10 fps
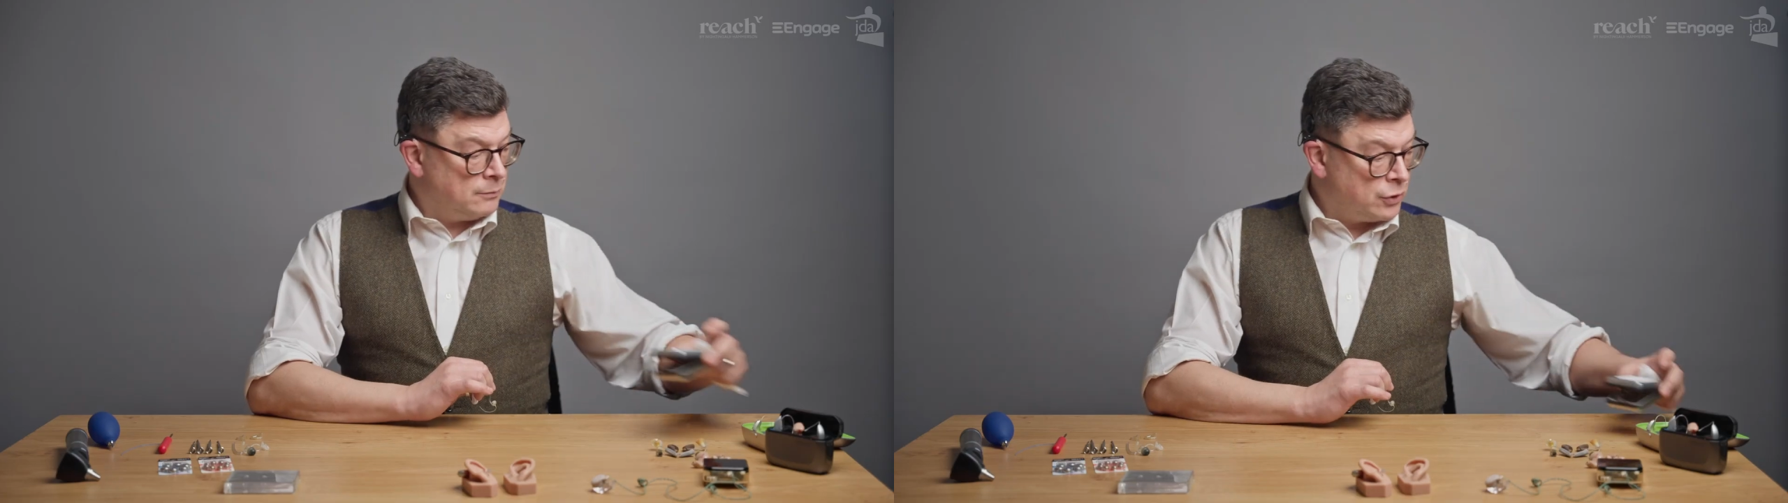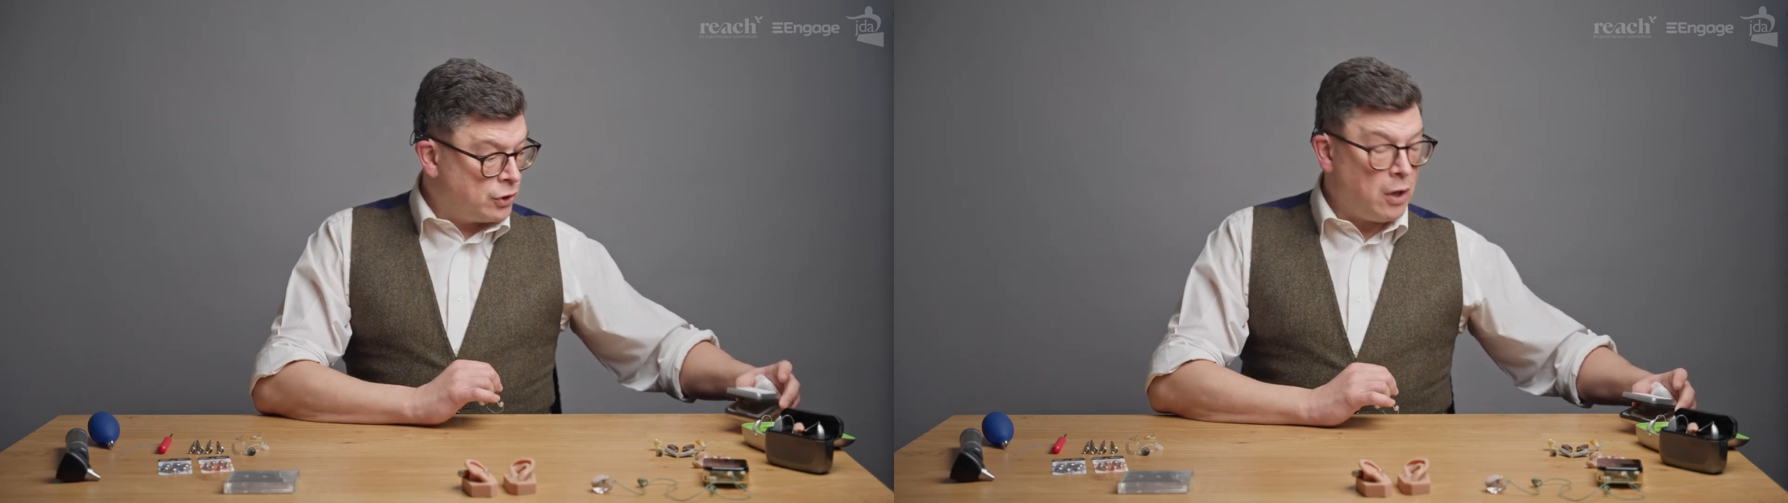
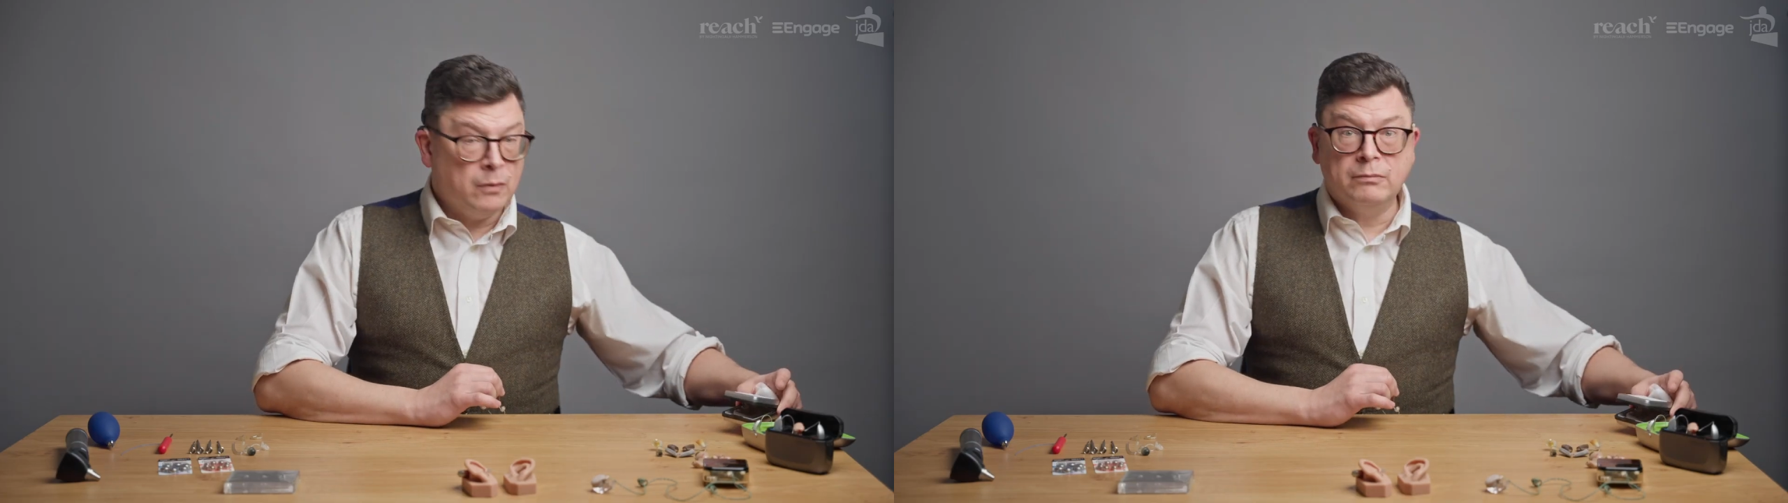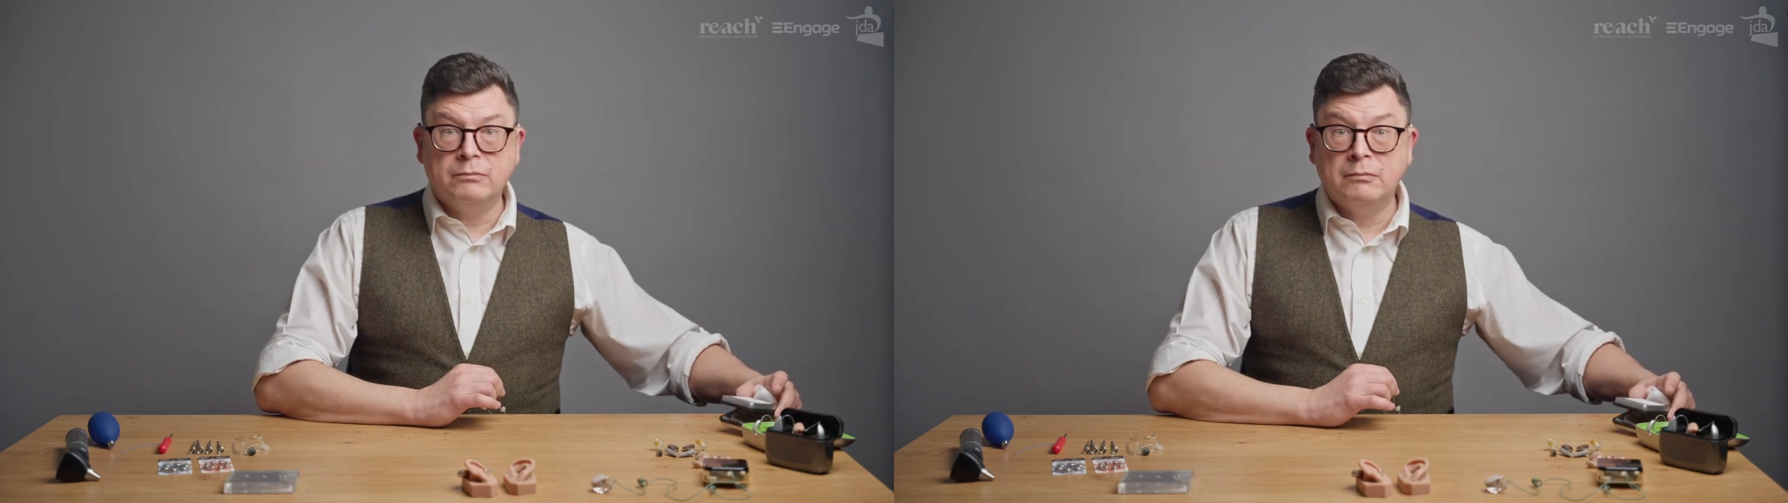So,
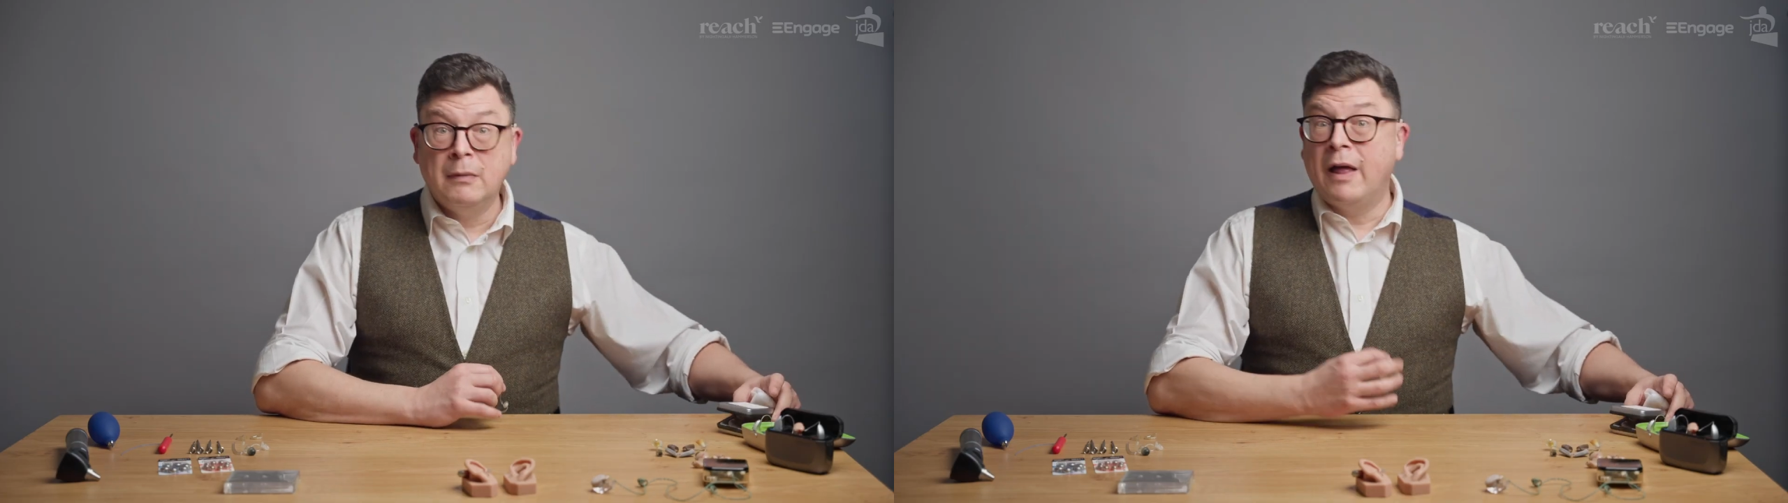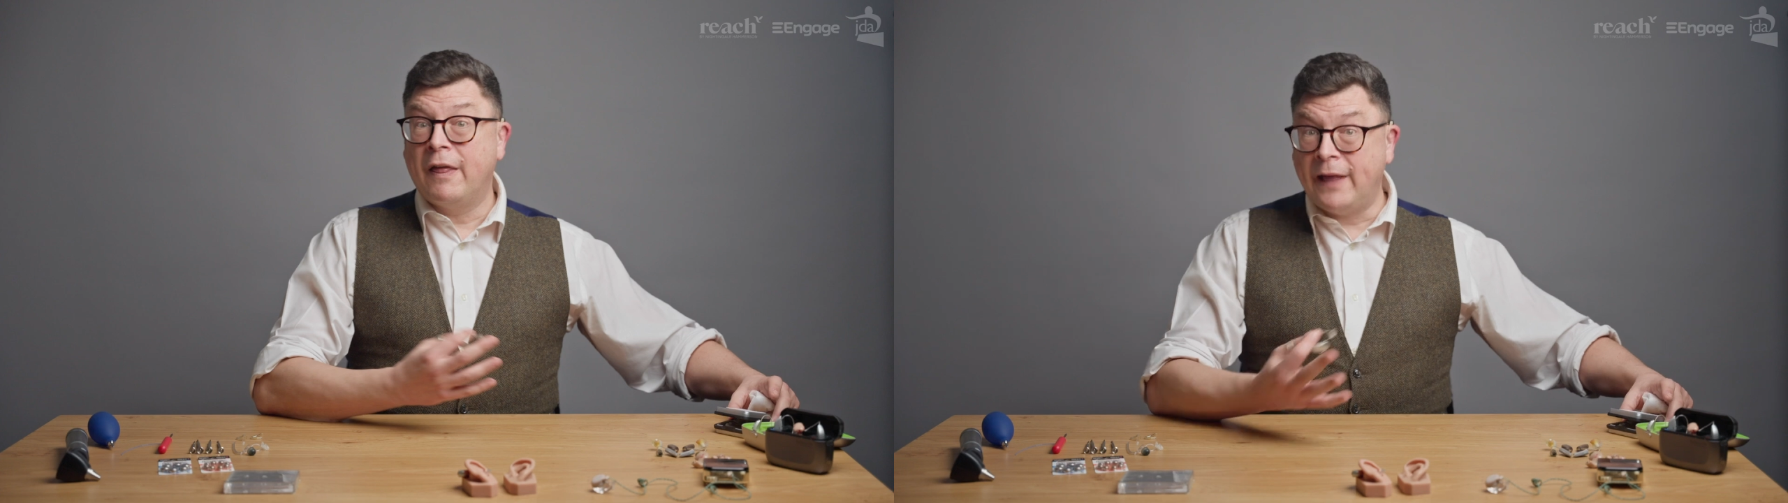
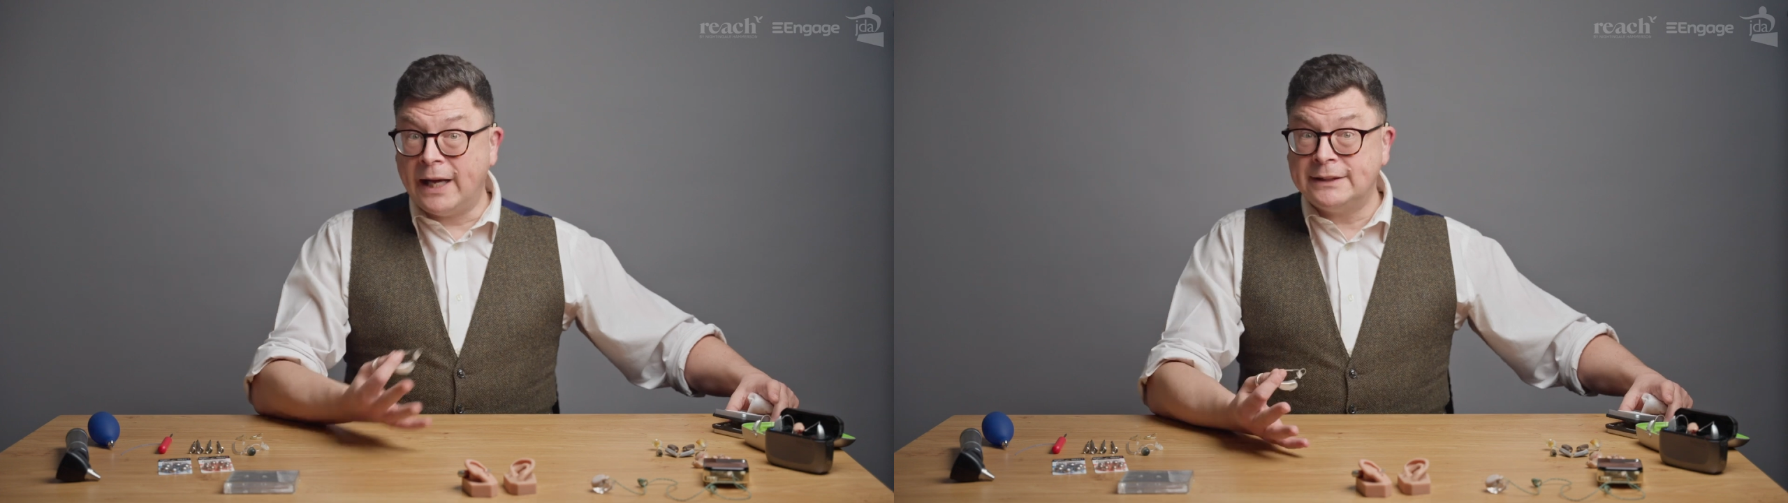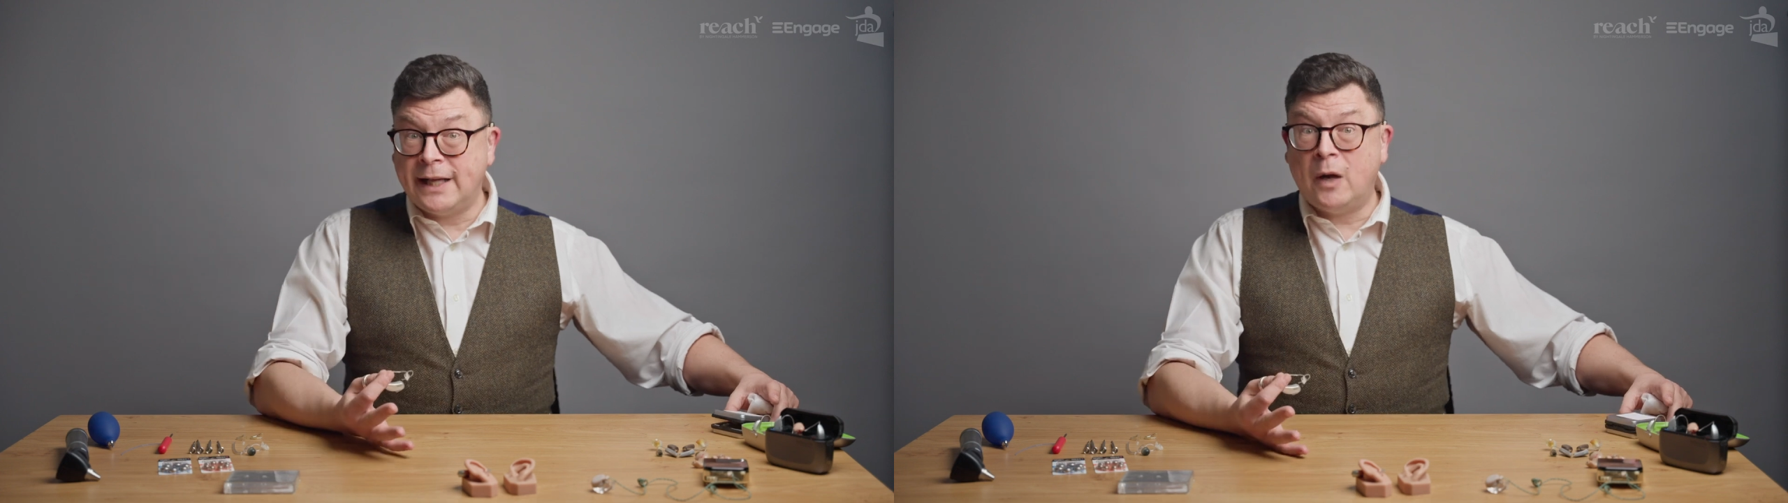
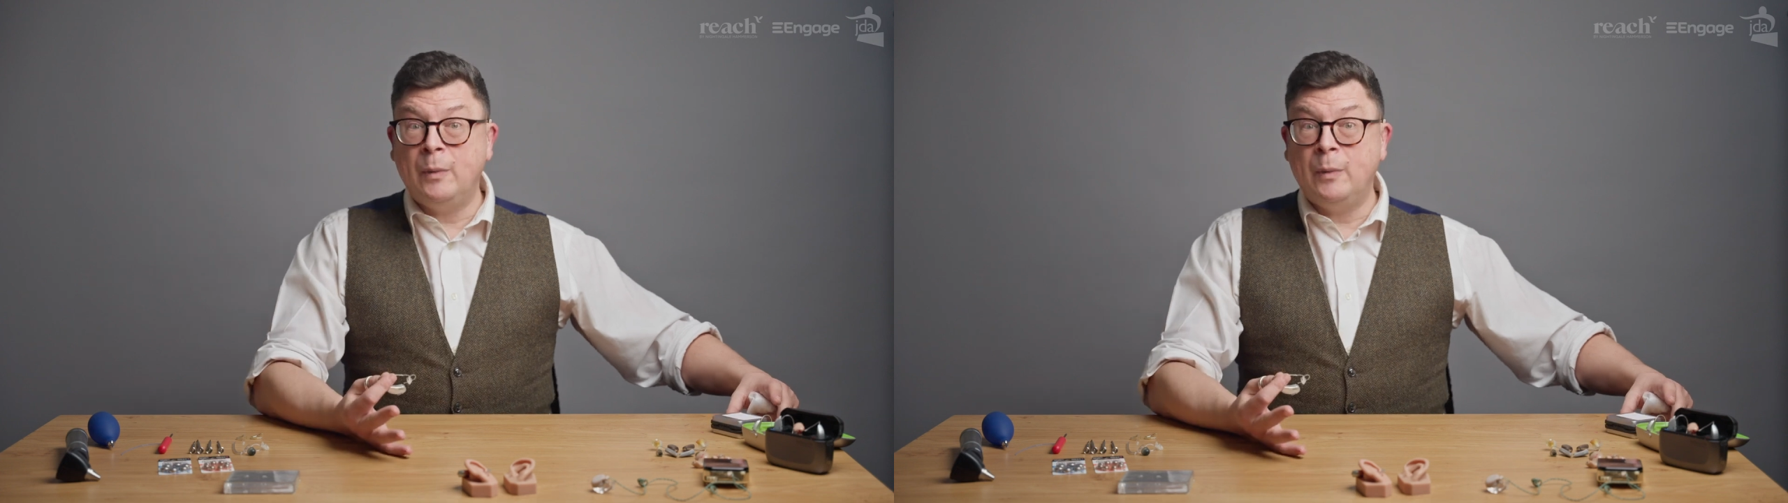that's how